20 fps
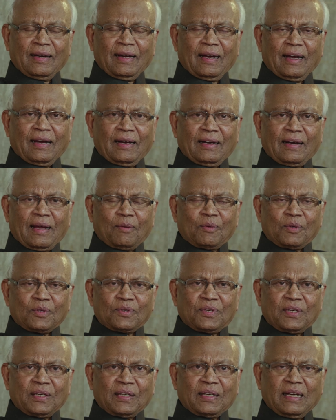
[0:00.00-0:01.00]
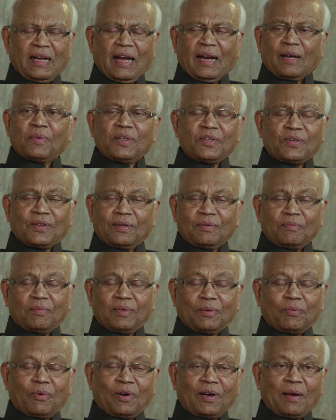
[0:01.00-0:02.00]
and I was seeking admission.
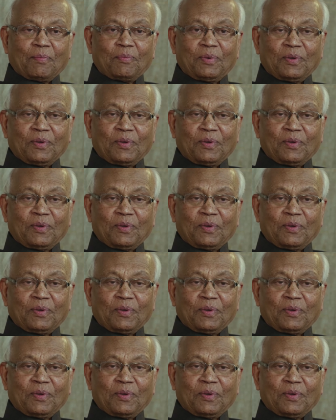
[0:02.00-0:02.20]
But what happened